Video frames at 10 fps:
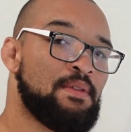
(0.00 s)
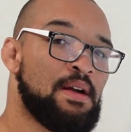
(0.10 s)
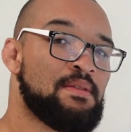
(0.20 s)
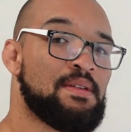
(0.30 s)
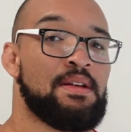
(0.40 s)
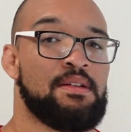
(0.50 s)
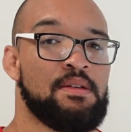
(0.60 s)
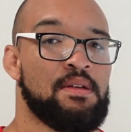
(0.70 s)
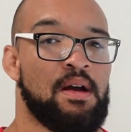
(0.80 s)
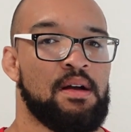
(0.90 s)
rounds, and
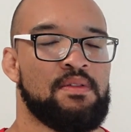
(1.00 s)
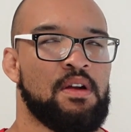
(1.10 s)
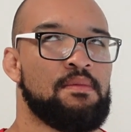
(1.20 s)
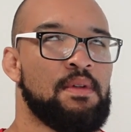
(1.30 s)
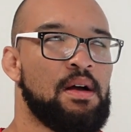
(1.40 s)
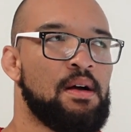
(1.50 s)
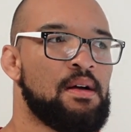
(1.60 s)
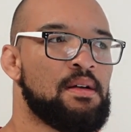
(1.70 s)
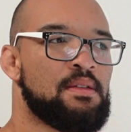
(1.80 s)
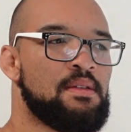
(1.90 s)
then, a
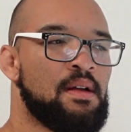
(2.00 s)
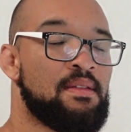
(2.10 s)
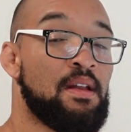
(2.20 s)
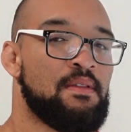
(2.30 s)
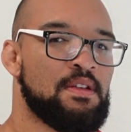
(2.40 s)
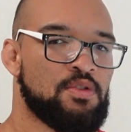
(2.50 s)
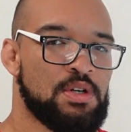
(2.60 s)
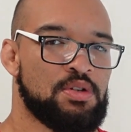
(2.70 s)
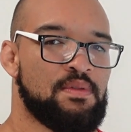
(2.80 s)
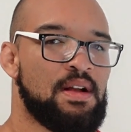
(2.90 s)
ton of
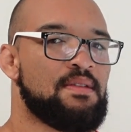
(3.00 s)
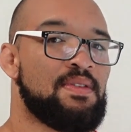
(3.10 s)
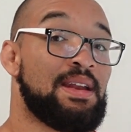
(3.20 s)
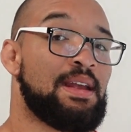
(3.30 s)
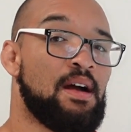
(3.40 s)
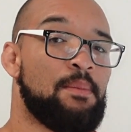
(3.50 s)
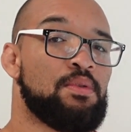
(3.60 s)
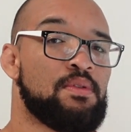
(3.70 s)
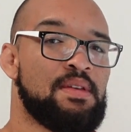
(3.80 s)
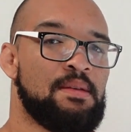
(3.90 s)
situational rounds, and then a
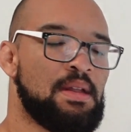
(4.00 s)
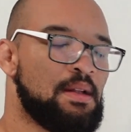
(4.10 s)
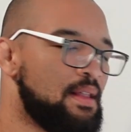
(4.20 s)
couple 10-minute